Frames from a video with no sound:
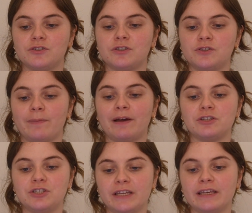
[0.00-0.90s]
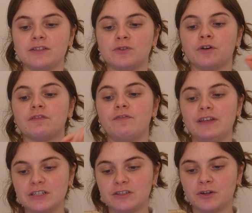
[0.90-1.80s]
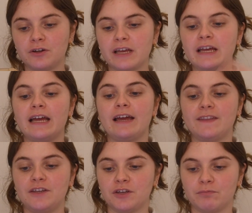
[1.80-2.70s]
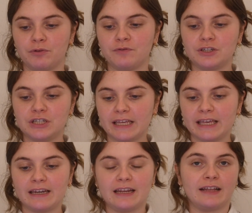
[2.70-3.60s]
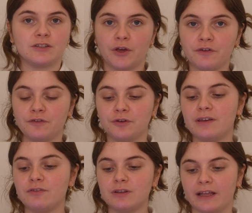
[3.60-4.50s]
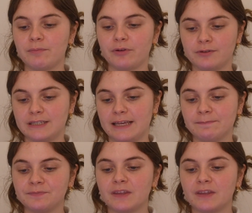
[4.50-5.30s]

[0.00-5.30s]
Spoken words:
Just sub out the chicken stock for veggie stock, and then you can remove the chicken and add tofu if you'd like protein.